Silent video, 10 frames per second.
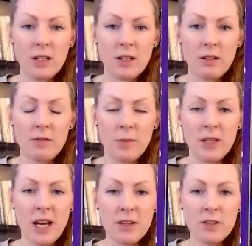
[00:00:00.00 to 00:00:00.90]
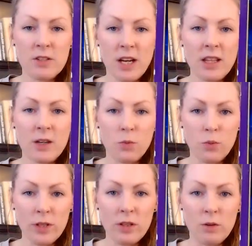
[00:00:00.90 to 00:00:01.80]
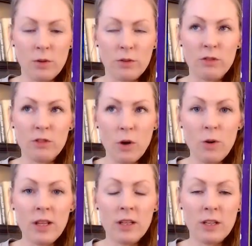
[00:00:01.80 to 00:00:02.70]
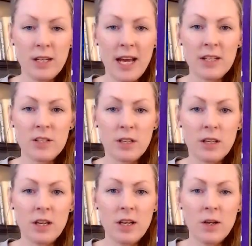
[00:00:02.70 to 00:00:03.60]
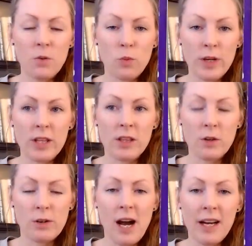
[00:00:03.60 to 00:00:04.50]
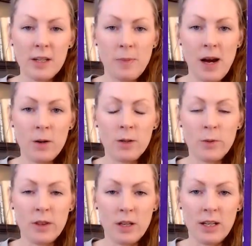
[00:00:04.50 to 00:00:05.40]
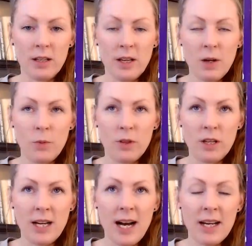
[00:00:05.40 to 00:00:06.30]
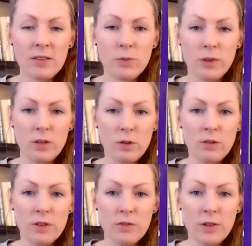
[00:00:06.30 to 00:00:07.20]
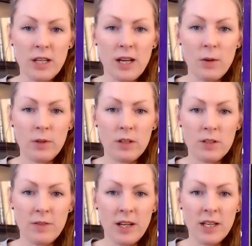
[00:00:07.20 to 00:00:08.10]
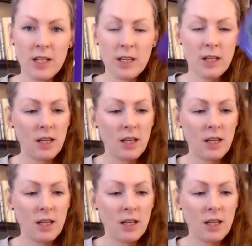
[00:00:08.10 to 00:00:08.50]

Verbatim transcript: From the other side, they're with you. You're so in the connection with your higher power, with the guides, with the universe right now, with the divine.